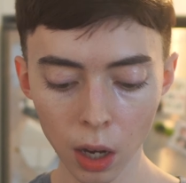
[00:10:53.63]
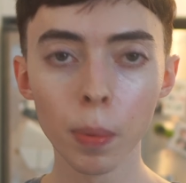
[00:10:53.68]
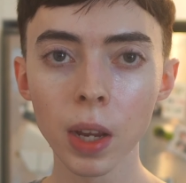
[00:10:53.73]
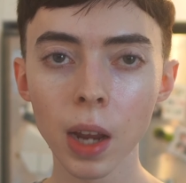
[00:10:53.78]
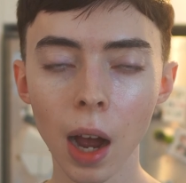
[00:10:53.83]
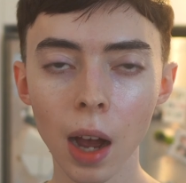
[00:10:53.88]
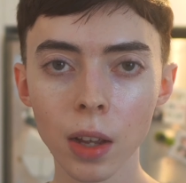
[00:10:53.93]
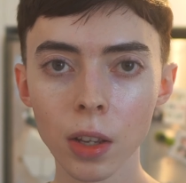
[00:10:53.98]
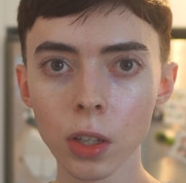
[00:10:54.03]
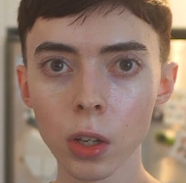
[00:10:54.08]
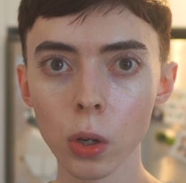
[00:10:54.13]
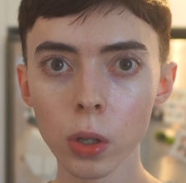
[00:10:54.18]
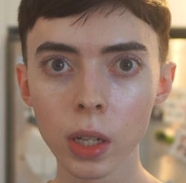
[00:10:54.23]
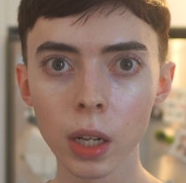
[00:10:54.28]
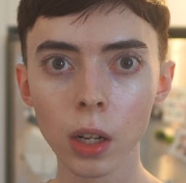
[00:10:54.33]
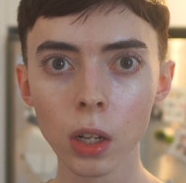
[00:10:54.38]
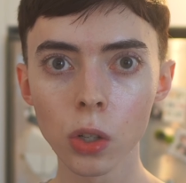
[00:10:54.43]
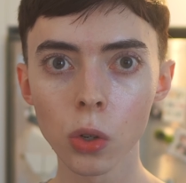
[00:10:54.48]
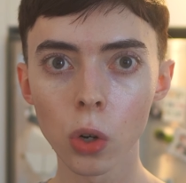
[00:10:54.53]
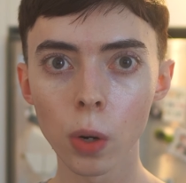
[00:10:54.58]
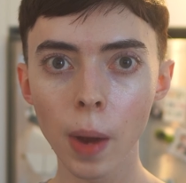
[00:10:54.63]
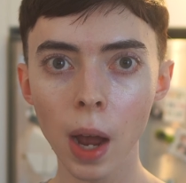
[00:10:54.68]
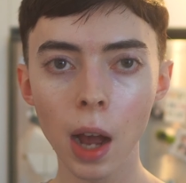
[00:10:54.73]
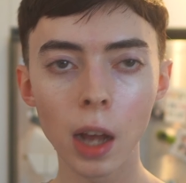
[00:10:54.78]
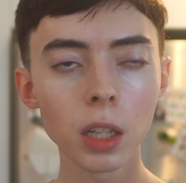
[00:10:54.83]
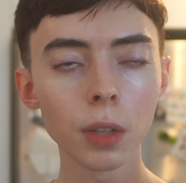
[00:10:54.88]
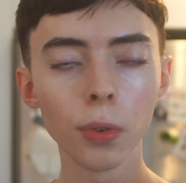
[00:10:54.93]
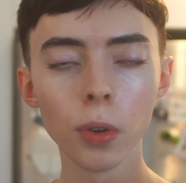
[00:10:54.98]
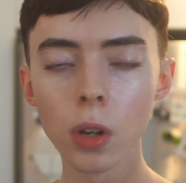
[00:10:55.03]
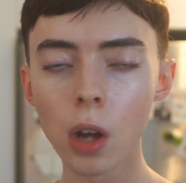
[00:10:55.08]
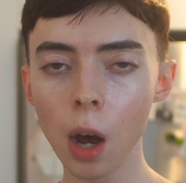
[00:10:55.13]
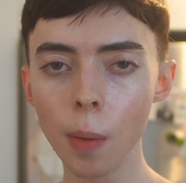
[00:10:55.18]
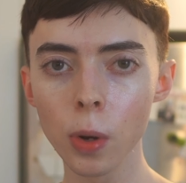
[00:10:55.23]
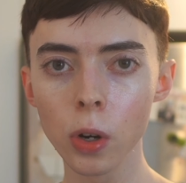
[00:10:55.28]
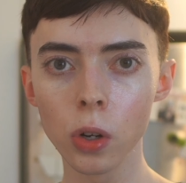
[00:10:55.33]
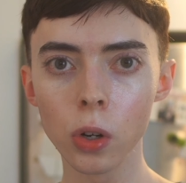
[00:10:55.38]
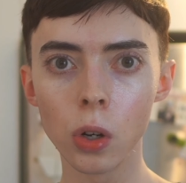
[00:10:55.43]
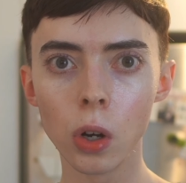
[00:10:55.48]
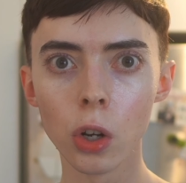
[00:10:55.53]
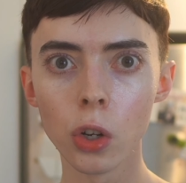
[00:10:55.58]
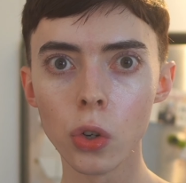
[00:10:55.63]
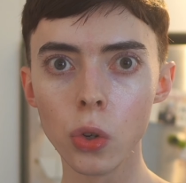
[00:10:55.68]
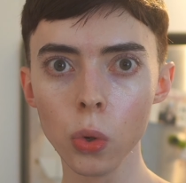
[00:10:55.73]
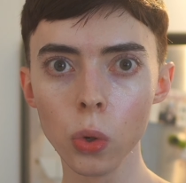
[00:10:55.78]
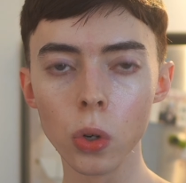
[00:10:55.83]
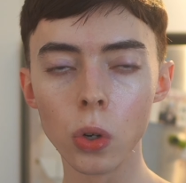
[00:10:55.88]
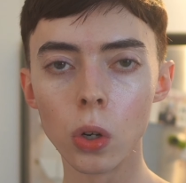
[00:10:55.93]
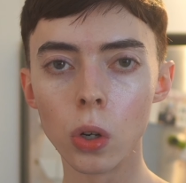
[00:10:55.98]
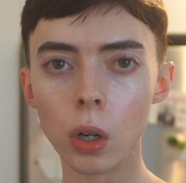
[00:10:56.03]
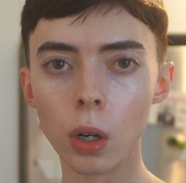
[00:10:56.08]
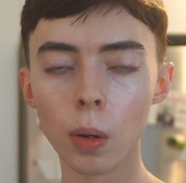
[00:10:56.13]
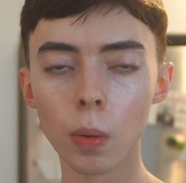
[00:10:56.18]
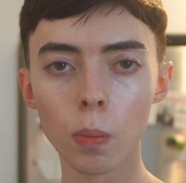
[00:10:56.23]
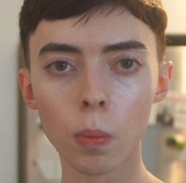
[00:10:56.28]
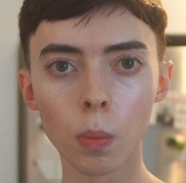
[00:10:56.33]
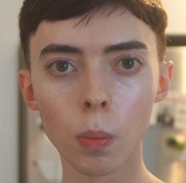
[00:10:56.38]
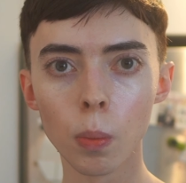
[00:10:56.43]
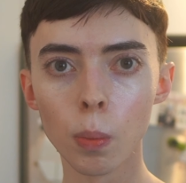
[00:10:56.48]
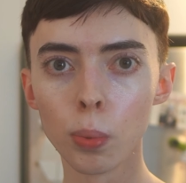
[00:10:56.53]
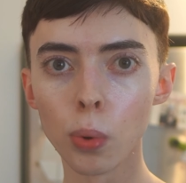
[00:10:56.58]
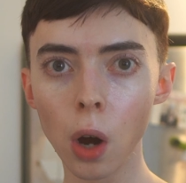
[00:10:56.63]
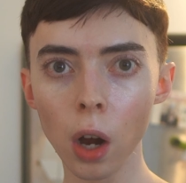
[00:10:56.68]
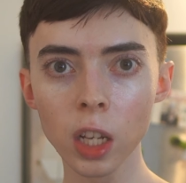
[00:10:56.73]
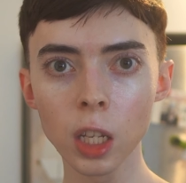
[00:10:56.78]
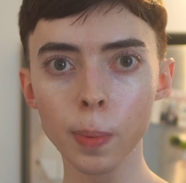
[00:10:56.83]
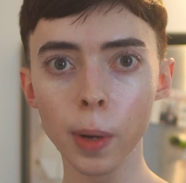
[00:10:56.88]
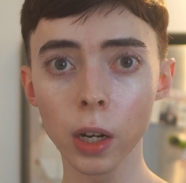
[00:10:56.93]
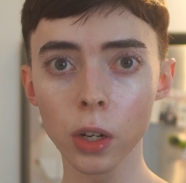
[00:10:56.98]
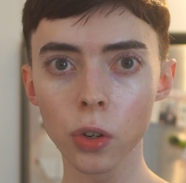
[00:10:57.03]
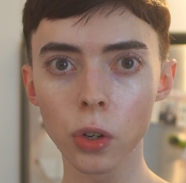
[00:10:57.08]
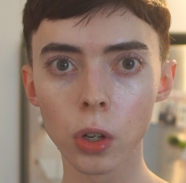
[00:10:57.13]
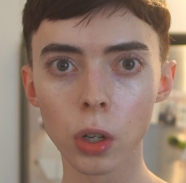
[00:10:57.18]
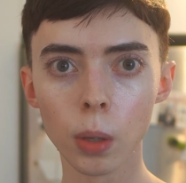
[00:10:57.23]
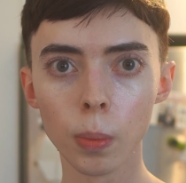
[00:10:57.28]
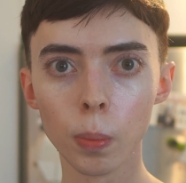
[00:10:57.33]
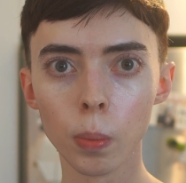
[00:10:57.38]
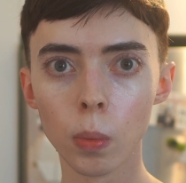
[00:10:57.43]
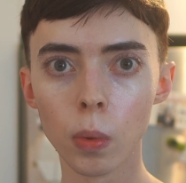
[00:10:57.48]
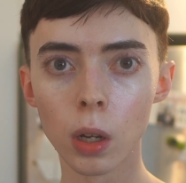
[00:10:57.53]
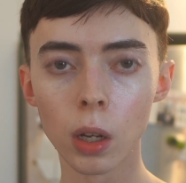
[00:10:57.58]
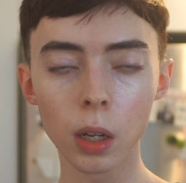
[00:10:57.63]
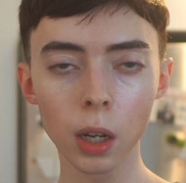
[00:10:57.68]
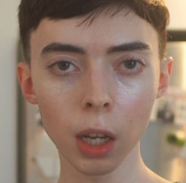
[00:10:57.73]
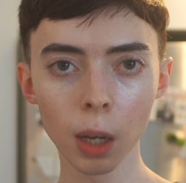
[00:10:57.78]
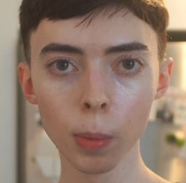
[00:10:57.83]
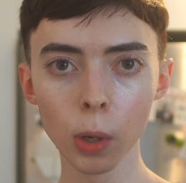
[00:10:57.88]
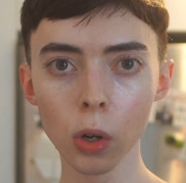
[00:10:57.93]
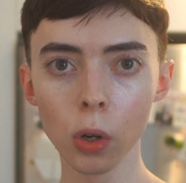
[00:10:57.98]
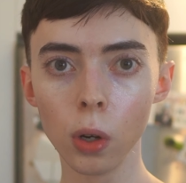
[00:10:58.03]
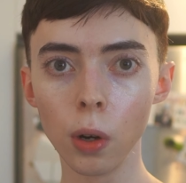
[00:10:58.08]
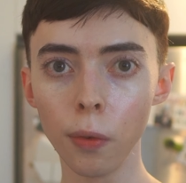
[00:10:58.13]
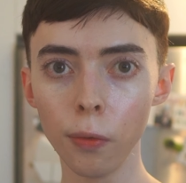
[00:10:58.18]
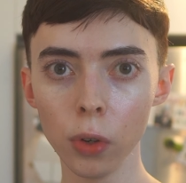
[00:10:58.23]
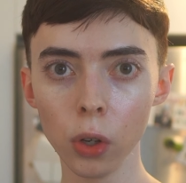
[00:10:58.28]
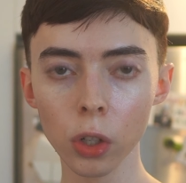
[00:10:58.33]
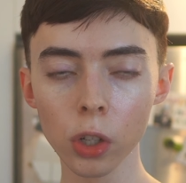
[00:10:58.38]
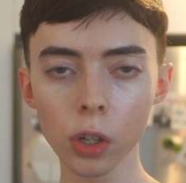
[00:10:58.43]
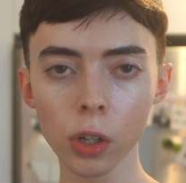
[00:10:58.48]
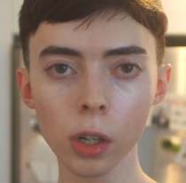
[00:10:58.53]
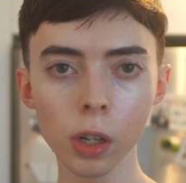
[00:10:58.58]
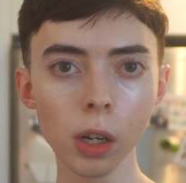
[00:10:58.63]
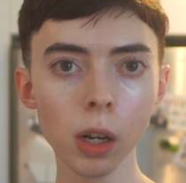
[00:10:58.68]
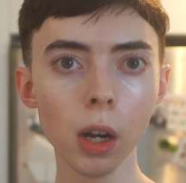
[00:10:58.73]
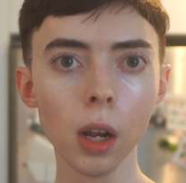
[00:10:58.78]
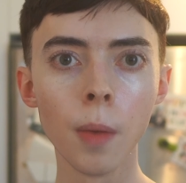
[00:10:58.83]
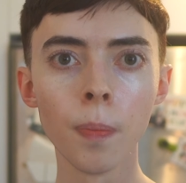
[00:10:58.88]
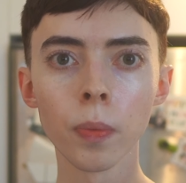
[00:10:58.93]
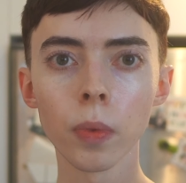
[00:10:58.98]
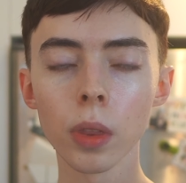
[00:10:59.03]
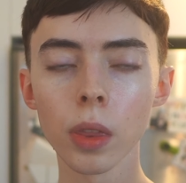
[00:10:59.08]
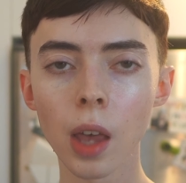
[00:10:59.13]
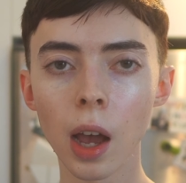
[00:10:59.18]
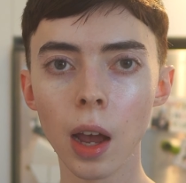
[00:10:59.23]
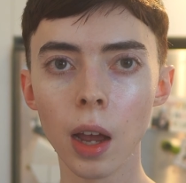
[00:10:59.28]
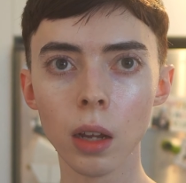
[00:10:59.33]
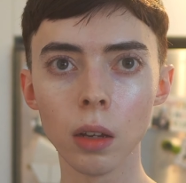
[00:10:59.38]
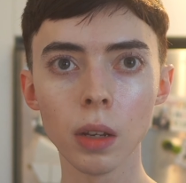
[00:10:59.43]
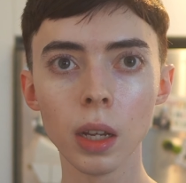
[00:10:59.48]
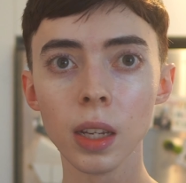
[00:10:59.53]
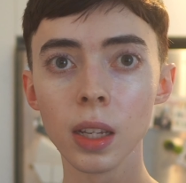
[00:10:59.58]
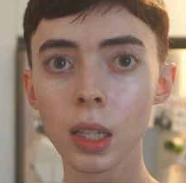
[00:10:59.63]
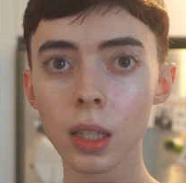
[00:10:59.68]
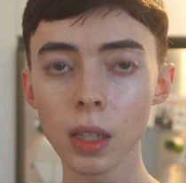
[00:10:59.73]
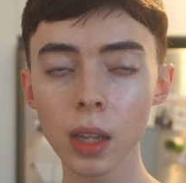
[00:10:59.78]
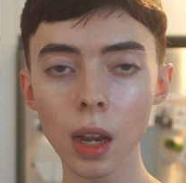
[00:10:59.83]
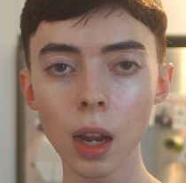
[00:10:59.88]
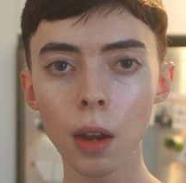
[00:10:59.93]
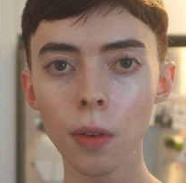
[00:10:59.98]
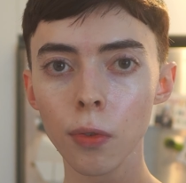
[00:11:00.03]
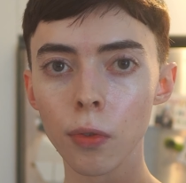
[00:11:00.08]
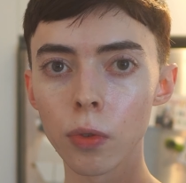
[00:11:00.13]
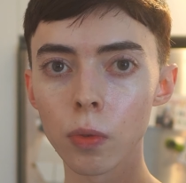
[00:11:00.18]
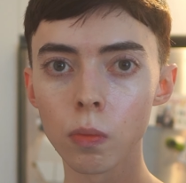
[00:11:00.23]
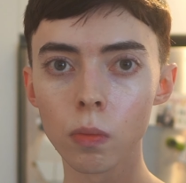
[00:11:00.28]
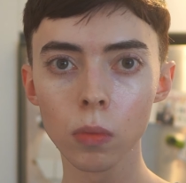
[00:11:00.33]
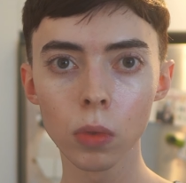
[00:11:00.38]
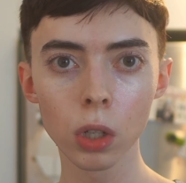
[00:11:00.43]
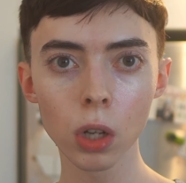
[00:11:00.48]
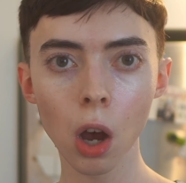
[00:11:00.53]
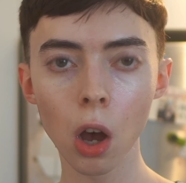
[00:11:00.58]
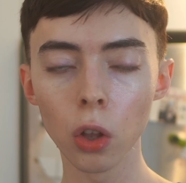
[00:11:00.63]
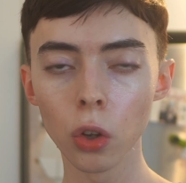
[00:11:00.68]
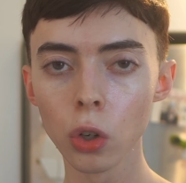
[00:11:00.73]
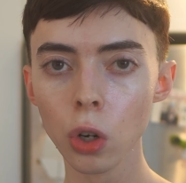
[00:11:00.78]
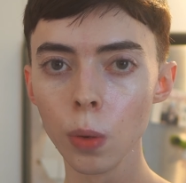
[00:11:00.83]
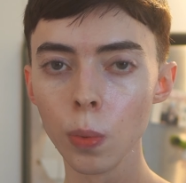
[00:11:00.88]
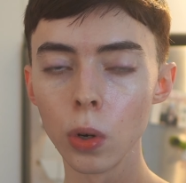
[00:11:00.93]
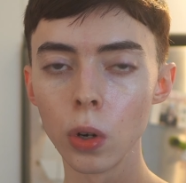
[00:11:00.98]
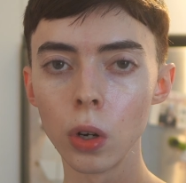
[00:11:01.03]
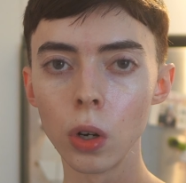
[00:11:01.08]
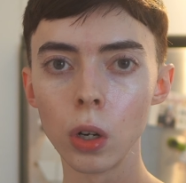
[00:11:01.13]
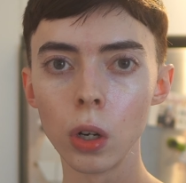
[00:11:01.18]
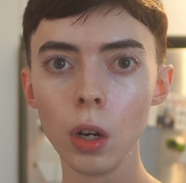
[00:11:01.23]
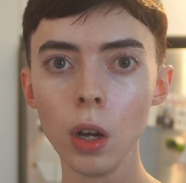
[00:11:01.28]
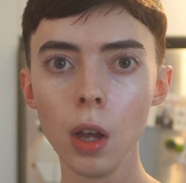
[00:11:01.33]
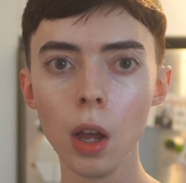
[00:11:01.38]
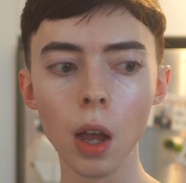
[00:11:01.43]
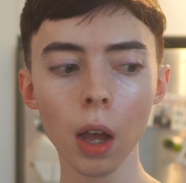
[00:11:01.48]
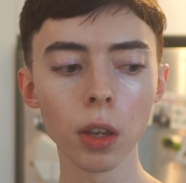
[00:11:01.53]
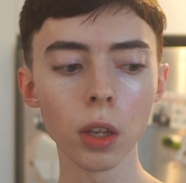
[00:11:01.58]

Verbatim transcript: But yeah, so Tinosorb S, phenomenal dual broad spectrum chemical filter that is safe, tolerable.